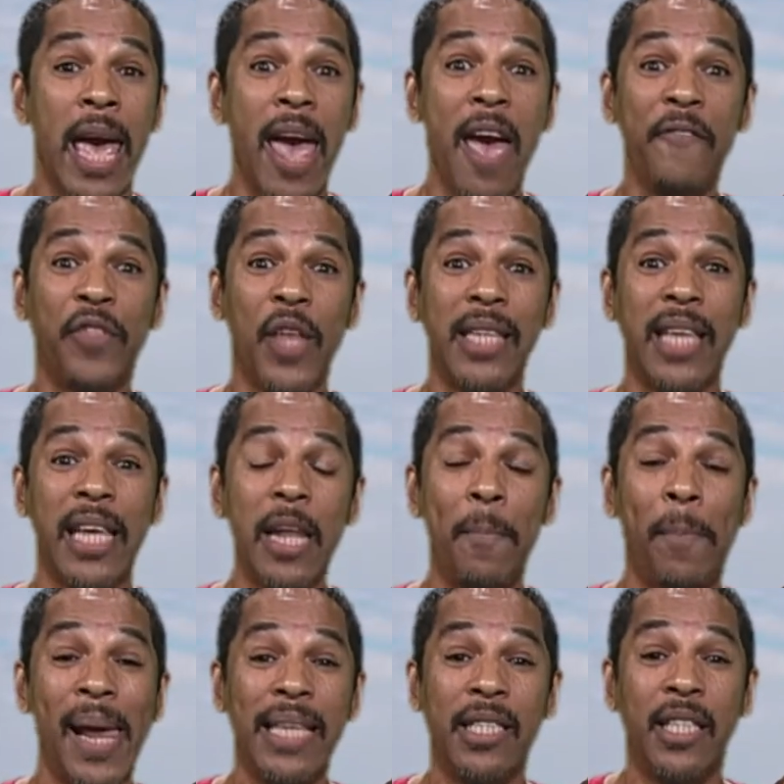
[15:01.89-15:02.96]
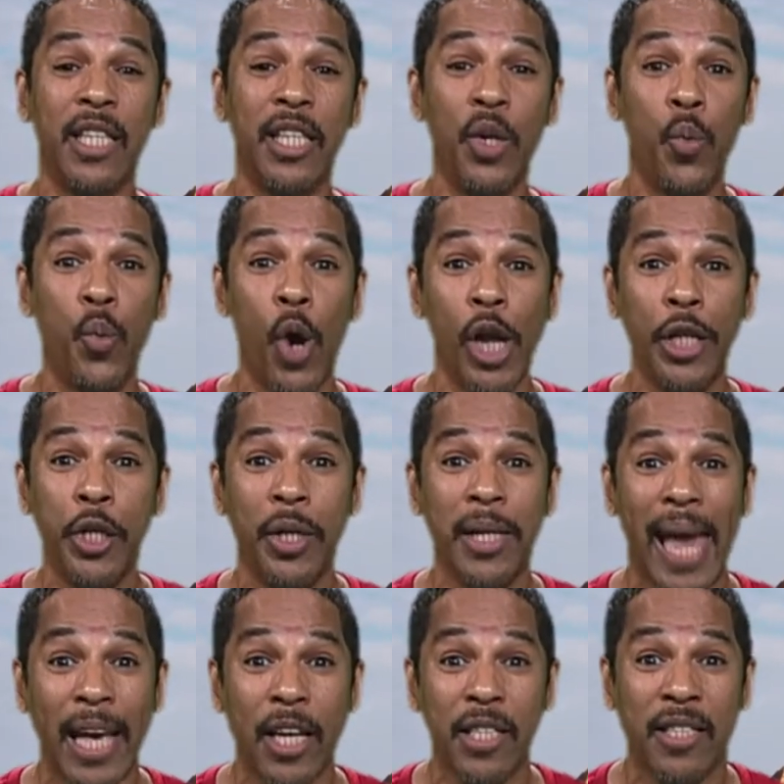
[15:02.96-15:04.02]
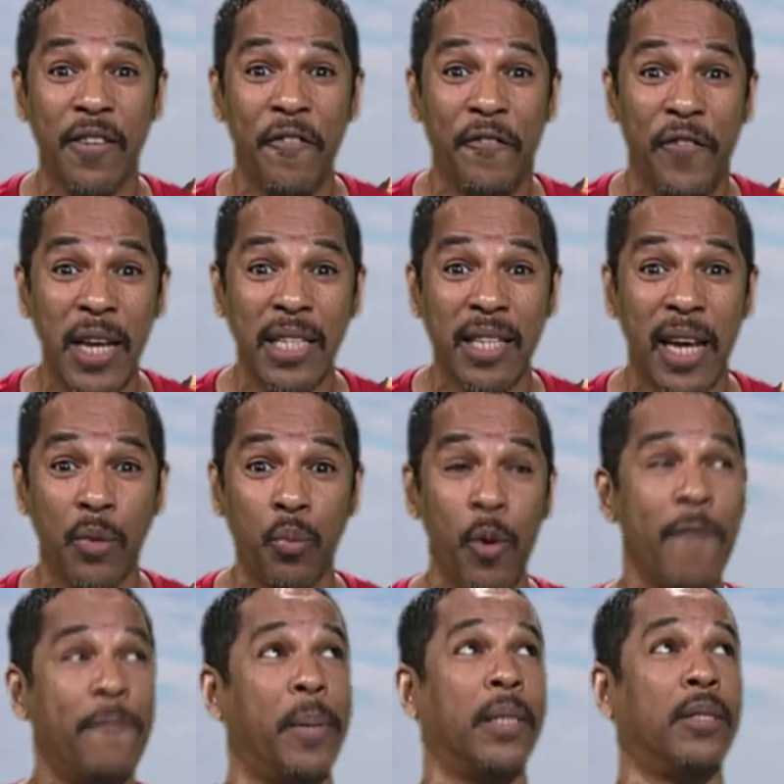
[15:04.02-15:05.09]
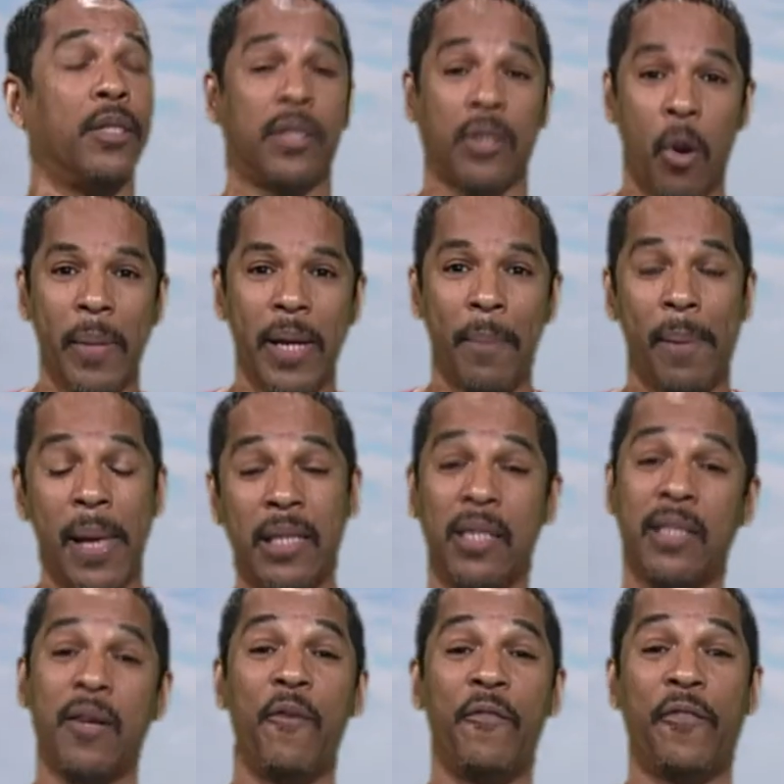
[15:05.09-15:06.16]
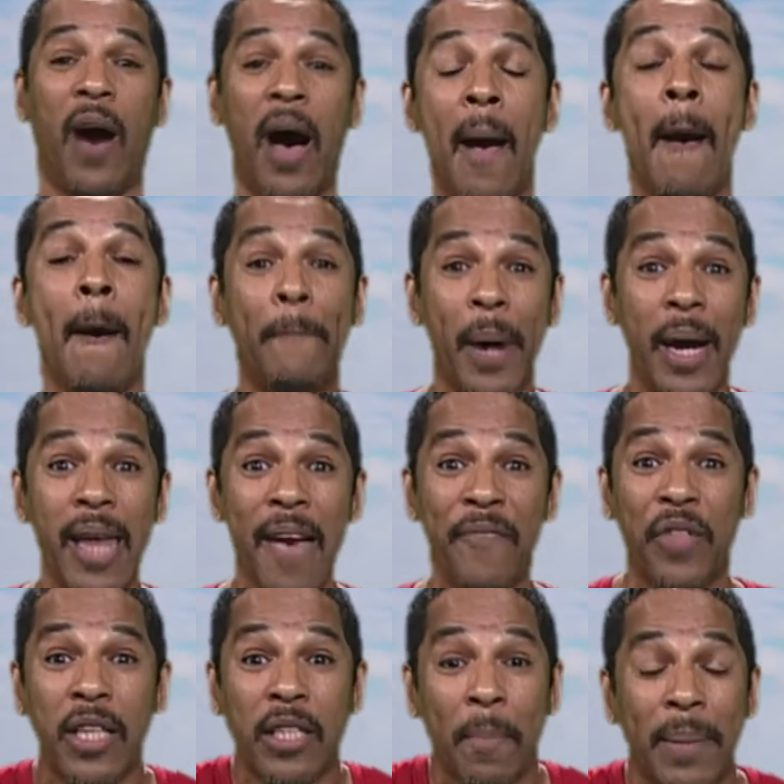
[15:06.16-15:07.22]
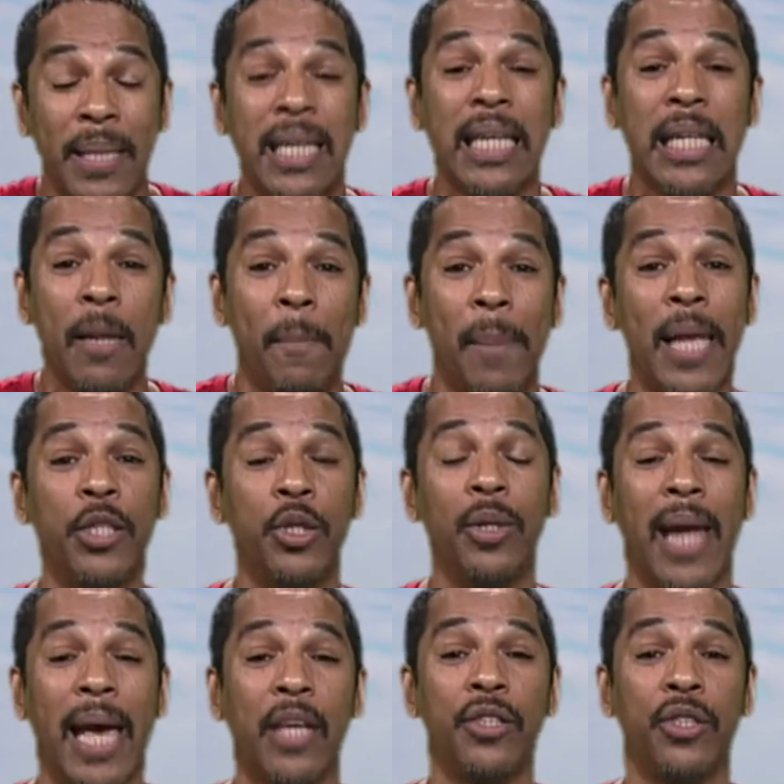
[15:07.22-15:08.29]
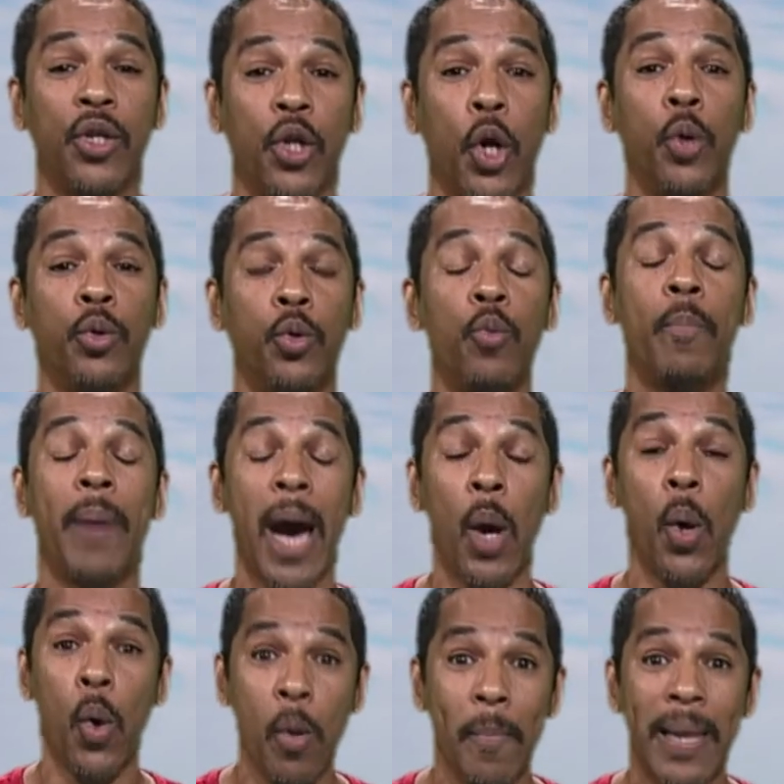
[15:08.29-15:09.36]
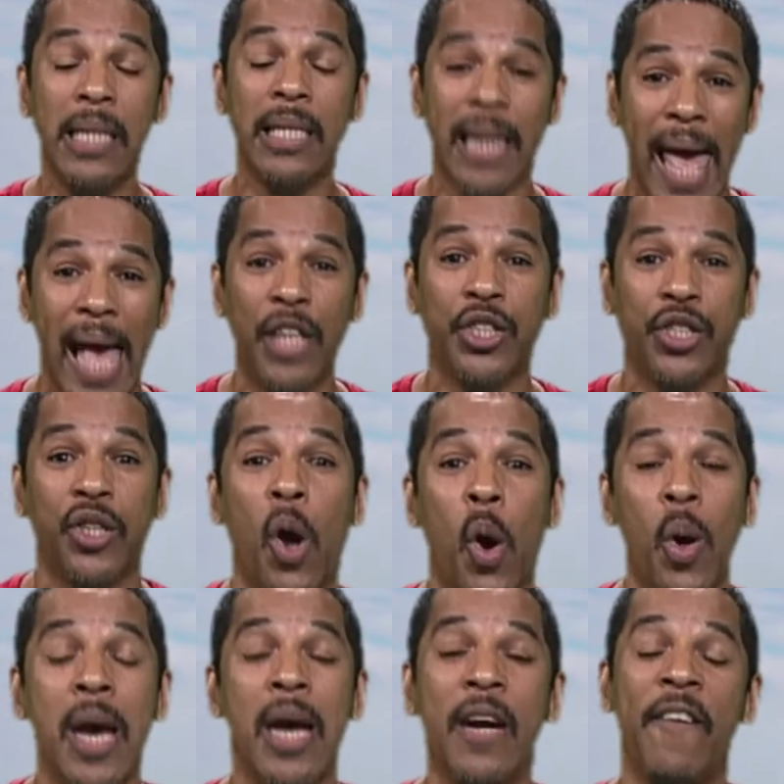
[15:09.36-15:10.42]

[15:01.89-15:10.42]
If there's any places in the world you'd like us to visit, we've been to so many places so far, but if there's a particular place you'd like us to go to, by all means let us know.